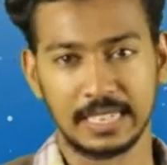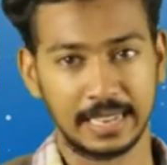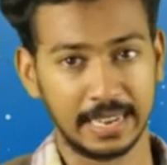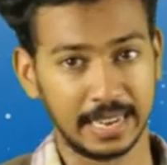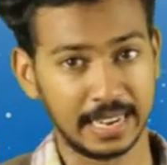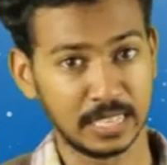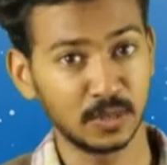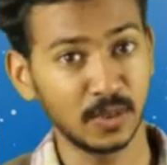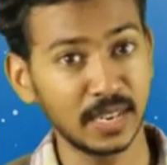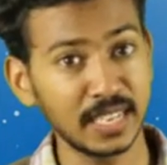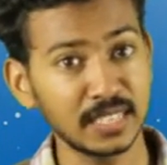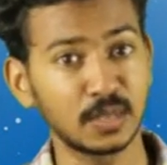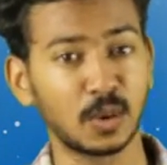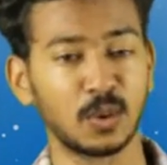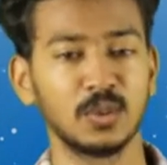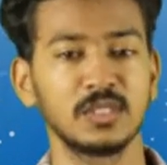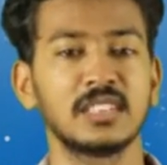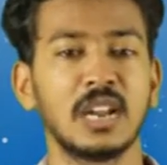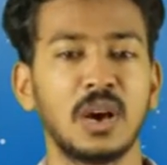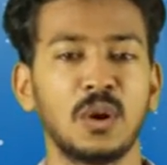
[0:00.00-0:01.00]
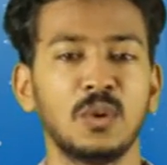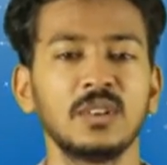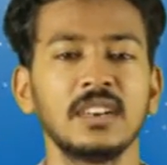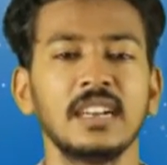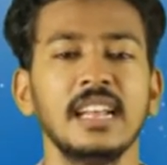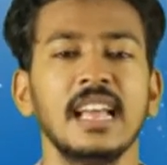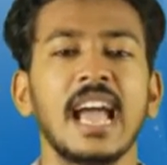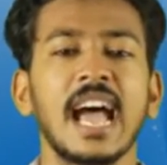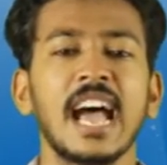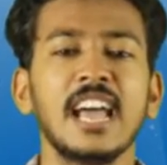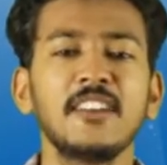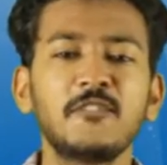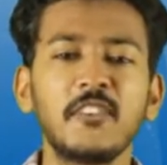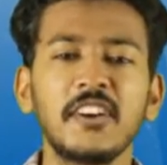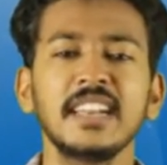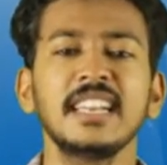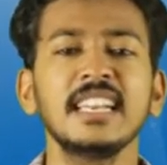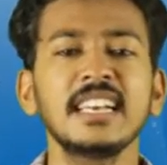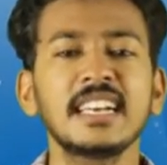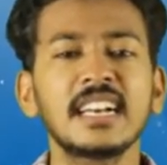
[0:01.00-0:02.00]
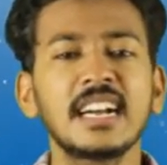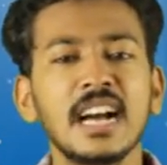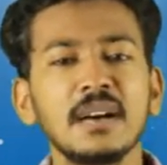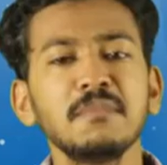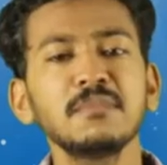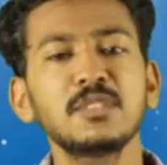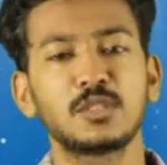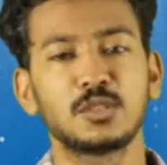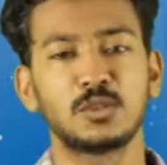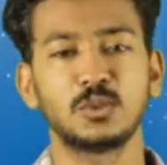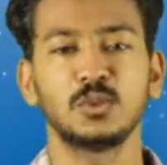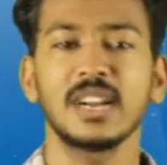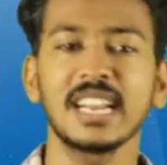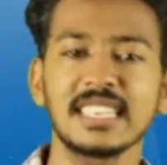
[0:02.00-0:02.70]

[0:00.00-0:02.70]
gradually slows down and finally comes to